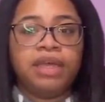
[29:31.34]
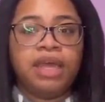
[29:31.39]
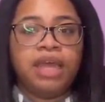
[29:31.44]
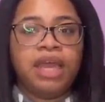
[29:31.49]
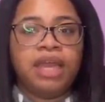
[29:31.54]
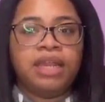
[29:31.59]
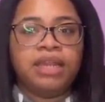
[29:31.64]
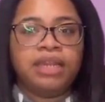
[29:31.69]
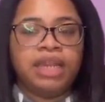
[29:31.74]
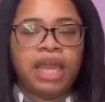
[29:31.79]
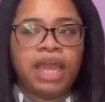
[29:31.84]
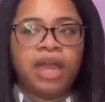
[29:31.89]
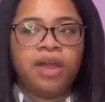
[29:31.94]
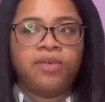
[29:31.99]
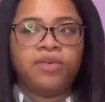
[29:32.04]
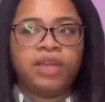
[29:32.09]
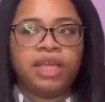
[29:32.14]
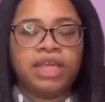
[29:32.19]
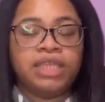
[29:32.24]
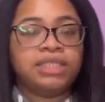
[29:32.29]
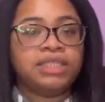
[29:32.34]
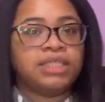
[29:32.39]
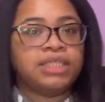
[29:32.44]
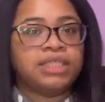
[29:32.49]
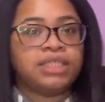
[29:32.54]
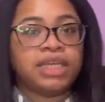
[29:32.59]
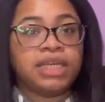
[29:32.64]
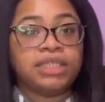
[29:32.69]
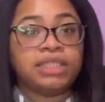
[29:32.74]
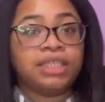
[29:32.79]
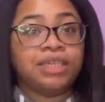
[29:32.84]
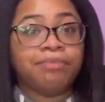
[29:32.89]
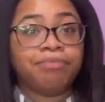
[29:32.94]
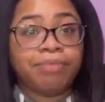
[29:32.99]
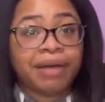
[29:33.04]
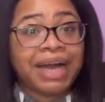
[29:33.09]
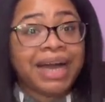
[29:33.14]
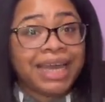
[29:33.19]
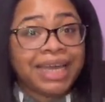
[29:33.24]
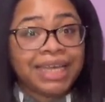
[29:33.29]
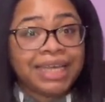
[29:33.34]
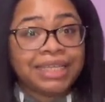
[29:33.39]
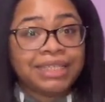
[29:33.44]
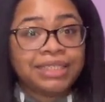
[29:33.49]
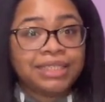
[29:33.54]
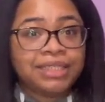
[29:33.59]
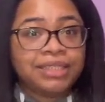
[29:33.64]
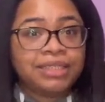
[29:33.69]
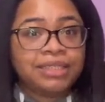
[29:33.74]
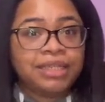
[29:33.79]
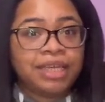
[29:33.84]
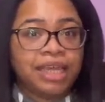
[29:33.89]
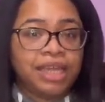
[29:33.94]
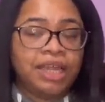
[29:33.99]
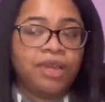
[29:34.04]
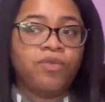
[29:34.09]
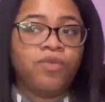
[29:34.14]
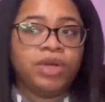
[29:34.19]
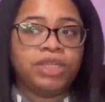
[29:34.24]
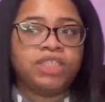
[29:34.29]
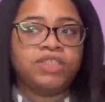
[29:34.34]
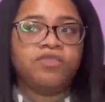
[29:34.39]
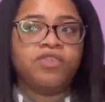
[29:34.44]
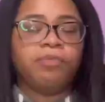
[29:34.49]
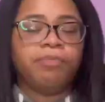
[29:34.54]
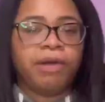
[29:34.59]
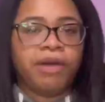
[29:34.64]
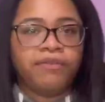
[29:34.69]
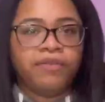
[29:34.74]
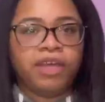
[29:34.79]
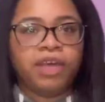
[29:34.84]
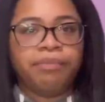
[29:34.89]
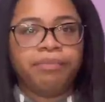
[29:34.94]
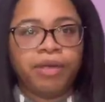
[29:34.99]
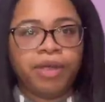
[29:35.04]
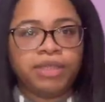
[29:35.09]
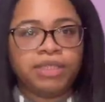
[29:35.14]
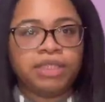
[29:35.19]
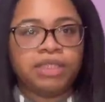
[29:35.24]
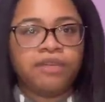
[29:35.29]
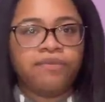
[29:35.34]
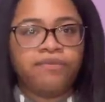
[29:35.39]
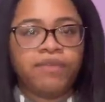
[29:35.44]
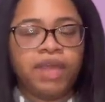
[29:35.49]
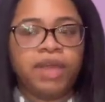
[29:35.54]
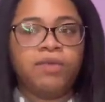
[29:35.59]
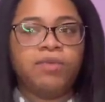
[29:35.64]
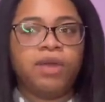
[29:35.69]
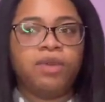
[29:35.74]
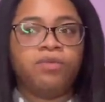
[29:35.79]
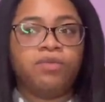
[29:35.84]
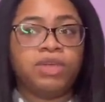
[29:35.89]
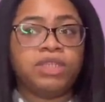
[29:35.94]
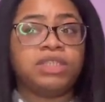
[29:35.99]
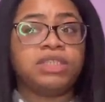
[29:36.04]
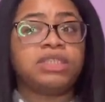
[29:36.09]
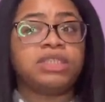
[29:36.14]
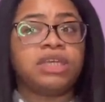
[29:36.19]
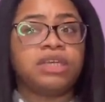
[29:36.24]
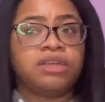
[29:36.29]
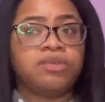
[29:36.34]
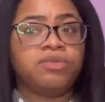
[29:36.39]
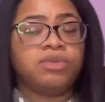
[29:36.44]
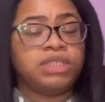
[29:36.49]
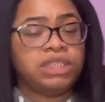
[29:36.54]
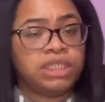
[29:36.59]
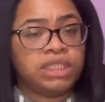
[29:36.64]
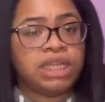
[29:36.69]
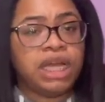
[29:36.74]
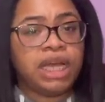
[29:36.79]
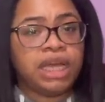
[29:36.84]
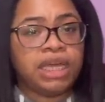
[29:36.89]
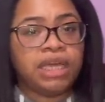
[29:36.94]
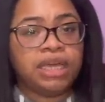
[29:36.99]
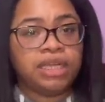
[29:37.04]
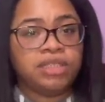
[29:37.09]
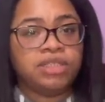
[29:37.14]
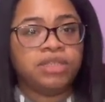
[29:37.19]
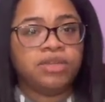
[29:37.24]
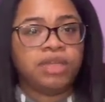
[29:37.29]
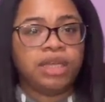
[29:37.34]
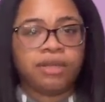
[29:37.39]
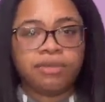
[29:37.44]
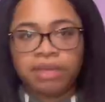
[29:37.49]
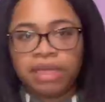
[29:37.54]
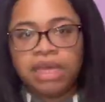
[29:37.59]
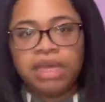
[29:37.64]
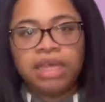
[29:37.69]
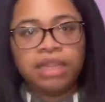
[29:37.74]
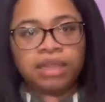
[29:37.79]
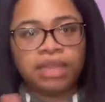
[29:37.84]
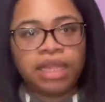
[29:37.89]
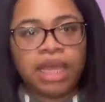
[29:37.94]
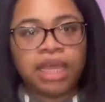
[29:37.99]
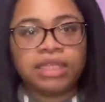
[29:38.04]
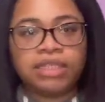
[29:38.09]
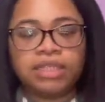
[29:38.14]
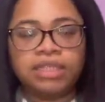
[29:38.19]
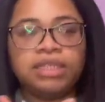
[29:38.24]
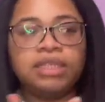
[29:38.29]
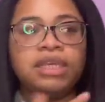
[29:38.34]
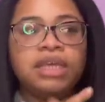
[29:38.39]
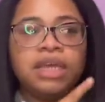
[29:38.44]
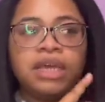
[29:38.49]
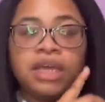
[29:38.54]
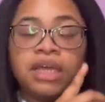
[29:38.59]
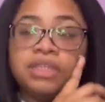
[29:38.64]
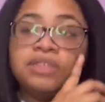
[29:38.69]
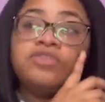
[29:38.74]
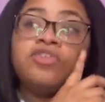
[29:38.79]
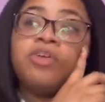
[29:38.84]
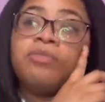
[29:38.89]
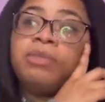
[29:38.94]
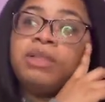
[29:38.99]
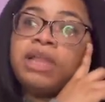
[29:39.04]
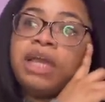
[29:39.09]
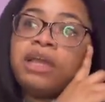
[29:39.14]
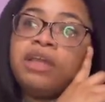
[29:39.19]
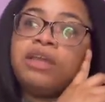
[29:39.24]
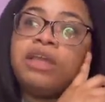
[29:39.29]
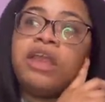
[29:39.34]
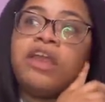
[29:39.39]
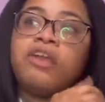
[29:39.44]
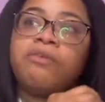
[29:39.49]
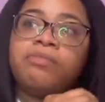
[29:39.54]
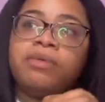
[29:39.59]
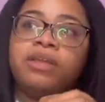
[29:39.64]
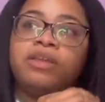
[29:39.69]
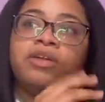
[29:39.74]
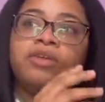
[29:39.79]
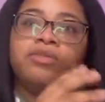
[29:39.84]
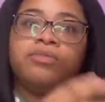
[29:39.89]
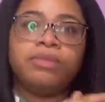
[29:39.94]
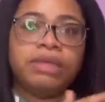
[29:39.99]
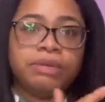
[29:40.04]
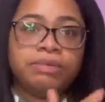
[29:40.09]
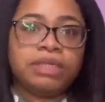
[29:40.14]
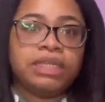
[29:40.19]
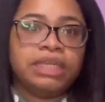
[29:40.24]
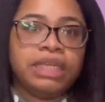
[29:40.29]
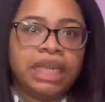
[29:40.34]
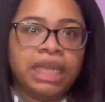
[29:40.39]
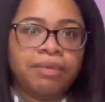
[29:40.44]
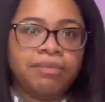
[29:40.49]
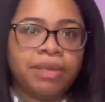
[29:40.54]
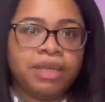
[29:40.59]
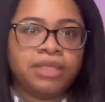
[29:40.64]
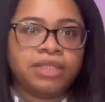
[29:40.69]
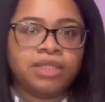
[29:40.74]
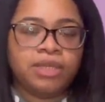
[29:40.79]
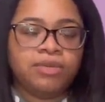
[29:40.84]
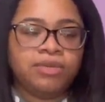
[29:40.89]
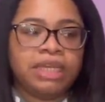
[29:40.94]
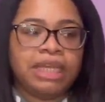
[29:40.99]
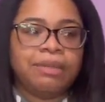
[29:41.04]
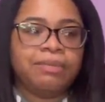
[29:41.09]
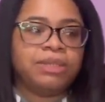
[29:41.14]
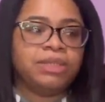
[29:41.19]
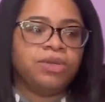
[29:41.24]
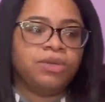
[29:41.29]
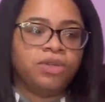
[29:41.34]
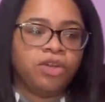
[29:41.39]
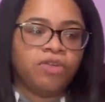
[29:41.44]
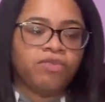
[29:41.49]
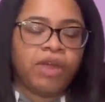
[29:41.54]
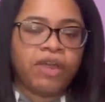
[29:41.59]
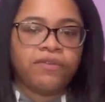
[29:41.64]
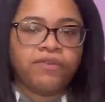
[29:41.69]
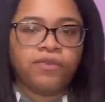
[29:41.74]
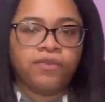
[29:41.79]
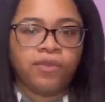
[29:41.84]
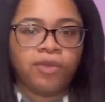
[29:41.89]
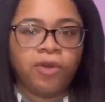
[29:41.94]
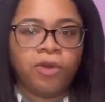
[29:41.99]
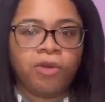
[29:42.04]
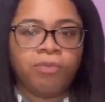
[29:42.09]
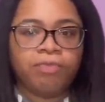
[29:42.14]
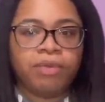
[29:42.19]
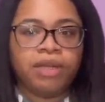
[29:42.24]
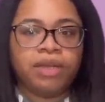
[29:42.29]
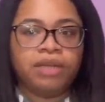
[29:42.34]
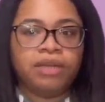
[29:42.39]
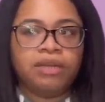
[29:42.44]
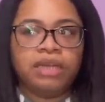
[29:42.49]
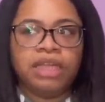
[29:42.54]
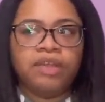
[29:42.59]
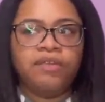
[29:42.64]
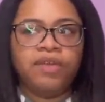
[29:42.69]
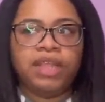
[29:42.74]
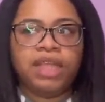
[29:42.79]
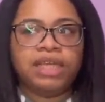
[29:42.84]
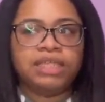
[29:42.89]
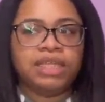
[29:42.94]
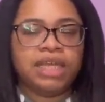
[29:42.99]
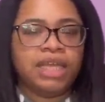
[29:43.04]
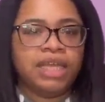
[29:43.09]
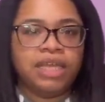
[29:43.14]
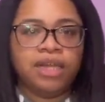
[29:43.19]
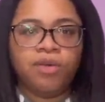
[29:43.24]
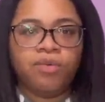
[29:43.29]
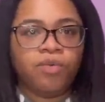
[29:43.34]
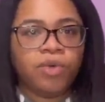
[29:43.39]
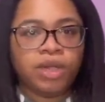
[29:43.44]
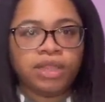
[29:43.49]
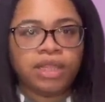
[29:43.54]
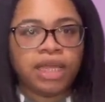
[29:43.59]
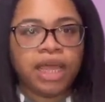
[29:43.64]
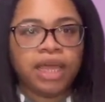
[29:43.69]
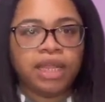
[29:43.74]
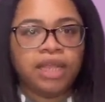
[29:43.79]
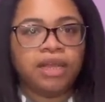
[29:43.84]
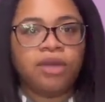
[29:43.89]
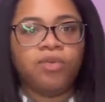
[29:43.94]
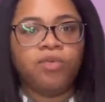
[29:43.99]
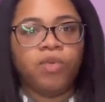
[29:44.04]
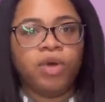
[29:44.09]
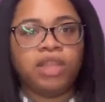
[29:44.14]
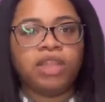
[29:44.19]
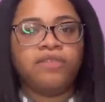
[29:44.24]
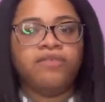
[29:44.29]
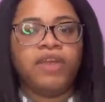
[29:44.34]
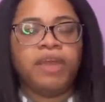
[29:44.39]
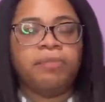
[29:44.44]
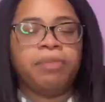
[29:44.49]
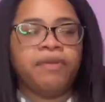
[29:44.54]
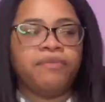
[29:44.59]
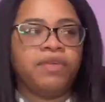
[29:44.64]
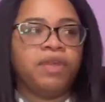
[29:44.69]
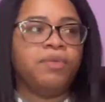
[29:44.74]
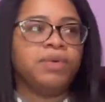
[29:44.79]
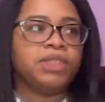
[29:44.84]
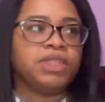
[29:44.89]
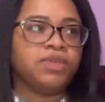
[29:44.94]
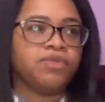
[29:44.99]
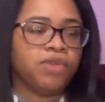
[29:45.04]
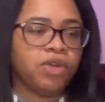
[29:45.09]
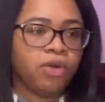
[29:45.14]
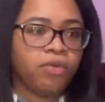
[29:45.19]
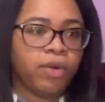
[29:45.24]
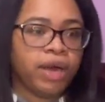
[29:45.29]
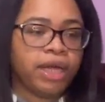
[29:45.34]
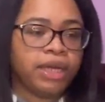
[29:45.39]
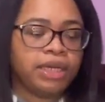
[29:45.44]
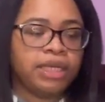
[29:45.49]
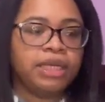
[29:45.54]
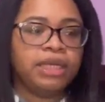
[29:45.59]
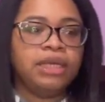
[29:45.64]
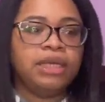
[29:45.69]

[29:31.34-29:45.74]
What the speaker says: And now he's disgusted by it. And he wants the real Buffy compared to the fake one, which is shocking. Because, you know, like, that's... Because normally, like, you know, he was a demon. So demons don't know right from wrong. But he realized that he don't want that. He don't want the fake Buffy. He wants the real one.